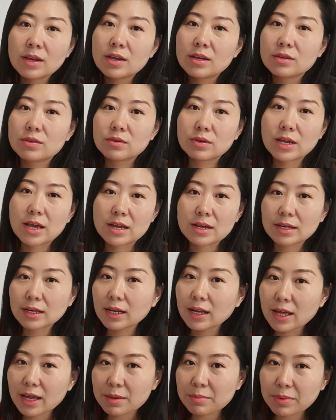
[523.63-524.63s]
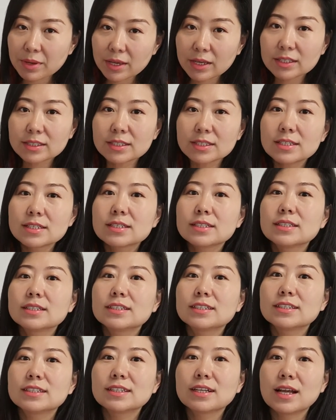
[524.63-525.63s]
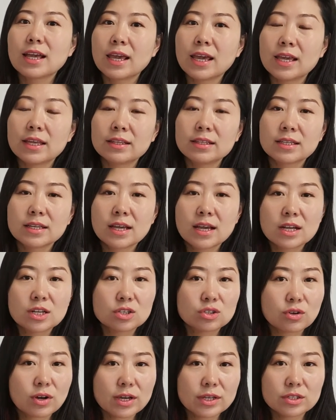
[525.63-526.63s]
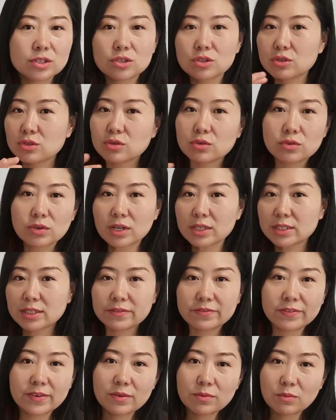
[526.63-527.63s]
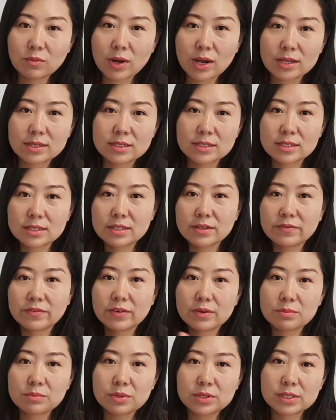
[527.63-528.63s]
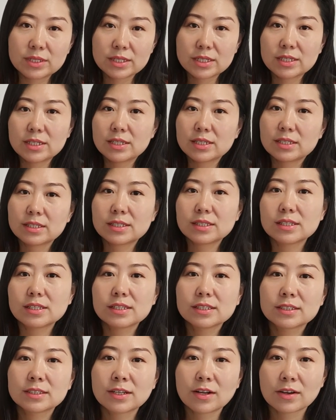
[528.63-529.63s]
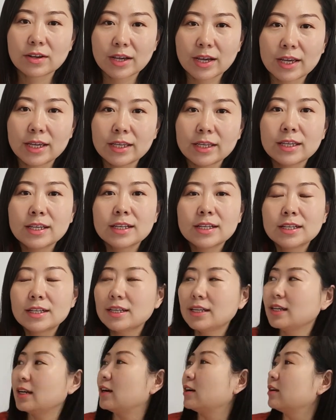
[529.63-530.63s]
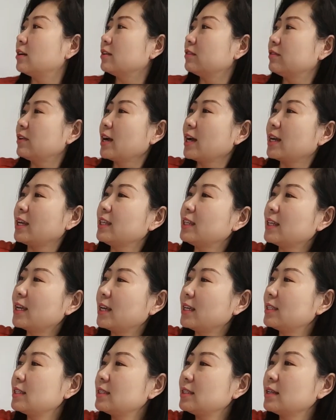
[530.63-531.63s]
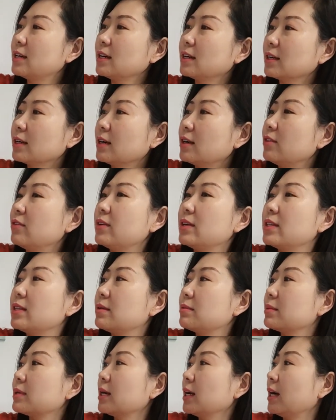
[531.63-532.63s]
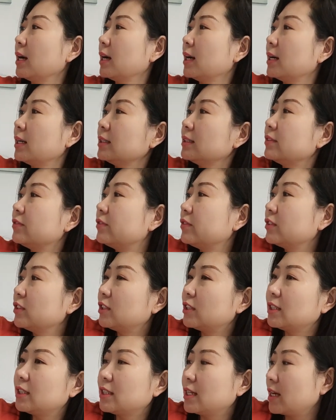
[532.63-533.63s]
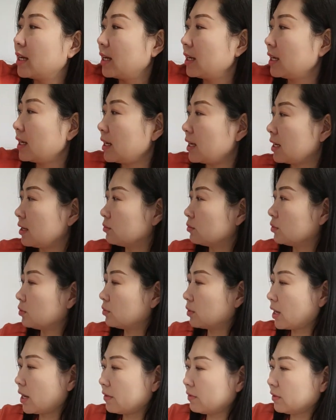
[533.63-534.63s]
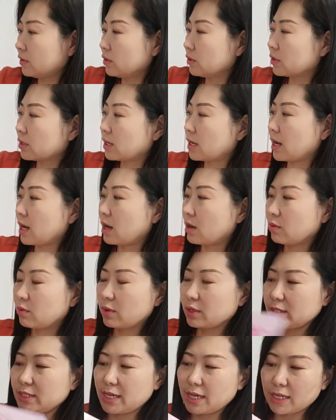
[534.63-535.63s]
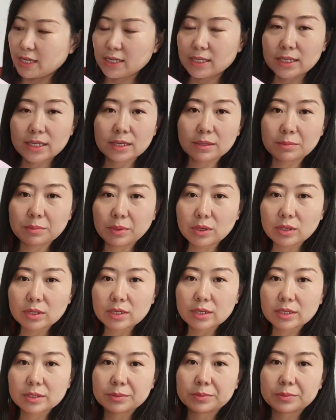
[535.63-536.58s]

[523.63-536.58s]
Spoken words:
you can clap it and try to do a different ones, different positions. Okay, all right, that's the rhythm cards for today, and we'll have a look at our technique book.